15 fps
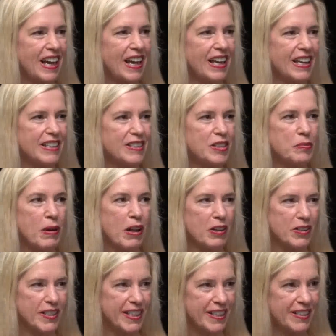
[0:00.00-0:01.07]
And
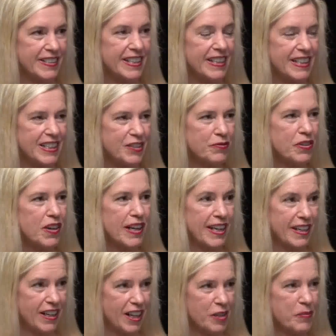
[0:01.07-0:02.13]
smaller deals, at least
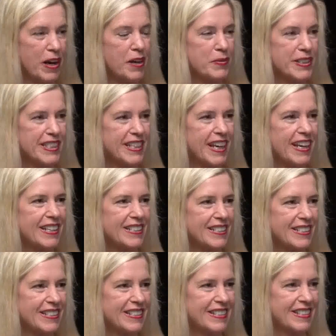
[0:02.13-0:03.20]
in Alibaba's case.